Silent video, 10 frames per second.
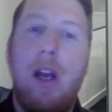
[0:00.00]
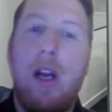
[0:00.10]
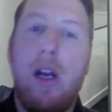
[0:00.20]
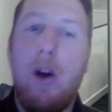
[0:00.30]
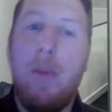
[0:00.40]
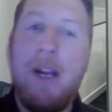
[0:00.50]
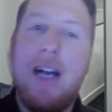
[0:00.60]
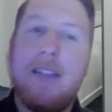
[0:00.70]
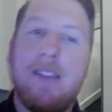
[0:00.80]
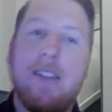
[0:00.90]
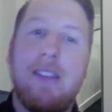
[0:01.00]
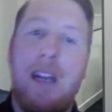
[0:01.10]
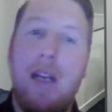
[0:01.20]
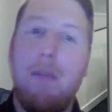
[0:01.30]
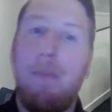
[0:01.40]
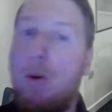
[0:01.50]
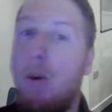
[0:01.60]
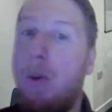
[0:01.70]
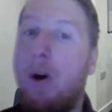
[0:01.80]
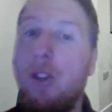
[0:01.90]
Ergonomic hazards then,
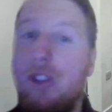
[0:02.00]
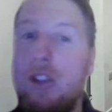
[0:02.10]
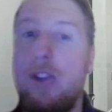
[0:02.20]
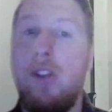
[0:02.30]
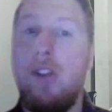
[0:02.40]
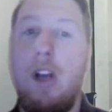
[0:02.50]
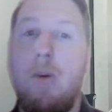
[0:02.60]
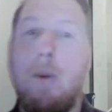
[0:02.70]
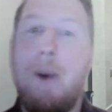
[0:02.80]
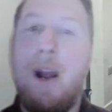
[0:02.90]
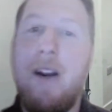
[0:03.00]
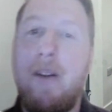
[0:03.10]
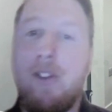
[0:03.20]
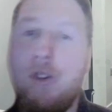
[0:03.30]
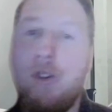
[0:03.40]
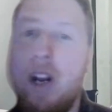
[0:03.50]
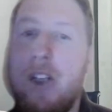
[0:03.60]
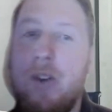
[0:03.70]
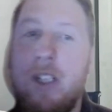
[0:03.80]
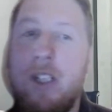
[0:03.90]
poor postures, repetitive strain
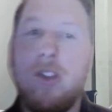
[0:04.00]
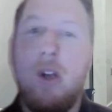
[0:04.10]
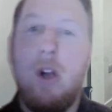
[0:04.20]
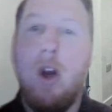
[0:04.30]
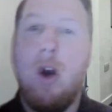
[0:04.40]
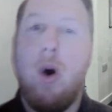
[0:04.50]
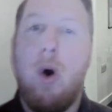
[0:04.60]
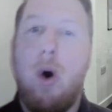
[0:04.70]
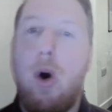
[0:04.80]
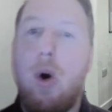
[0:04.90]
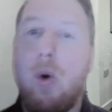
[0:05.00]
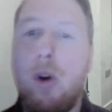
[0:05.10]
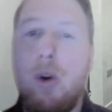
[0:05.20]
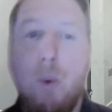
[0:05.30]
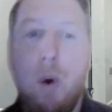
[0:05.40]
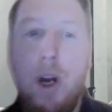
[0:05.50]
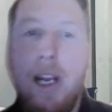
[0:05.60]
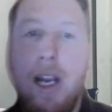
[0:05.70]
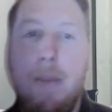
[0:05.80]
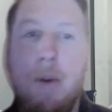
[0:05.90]
injuries, awkward
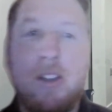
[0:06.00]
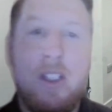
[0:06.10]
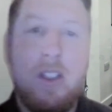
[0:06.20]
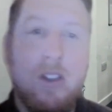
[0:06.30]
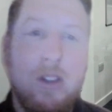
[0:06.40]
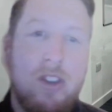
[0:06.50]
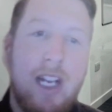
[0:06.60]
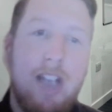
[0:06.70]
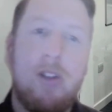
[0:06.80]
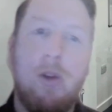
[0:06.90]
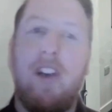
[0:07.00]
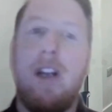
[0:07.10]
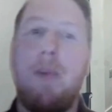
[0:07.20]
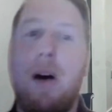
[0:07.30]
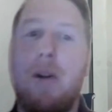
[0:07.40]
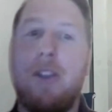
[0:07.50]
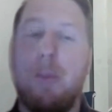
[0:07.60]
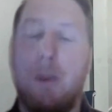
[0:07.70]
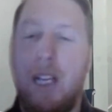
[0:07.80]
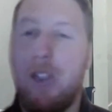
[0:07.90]
working positions. So think about
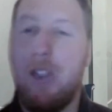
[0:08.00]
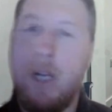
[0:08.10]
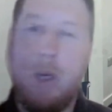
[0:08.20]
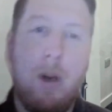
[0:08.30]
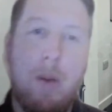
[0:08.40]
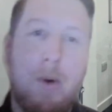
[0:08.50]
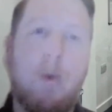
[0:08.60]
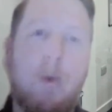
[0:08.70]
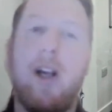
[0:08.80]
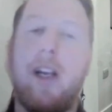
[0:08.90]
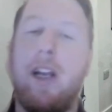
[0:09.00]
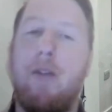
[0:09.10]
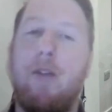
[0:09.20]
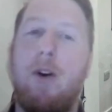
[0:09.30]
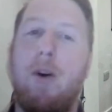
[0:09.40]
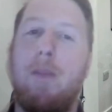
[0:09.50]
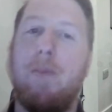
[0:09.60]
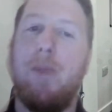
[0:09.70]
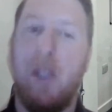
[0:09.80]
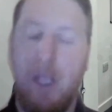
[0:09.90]
display screen equipment. We're working
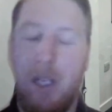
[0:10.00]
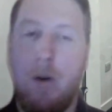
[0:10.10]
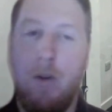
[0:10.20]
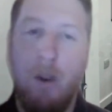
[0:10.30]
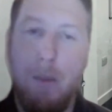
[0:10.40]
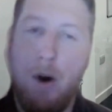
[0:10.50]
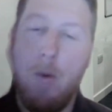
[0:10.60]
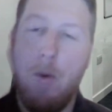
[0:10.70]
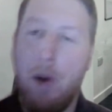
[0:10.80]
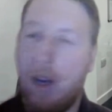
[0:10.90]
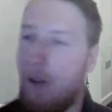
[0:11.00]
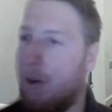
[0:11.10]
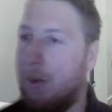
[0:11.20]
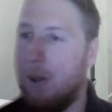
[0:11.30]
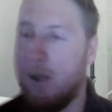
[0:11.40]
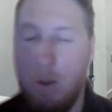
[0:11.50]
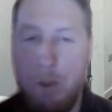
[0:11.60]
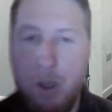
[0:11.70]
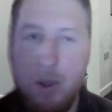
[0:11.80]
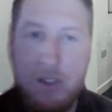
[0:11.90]
from home, working from
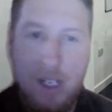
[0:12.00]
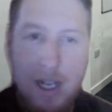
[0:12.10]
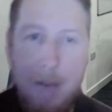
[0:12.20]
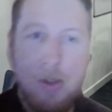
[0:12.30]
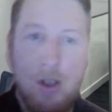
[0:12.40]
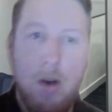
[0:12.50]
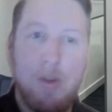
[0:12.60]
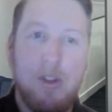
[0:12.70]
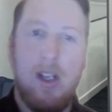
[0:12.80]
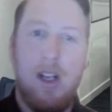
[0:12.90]
computers and laptops.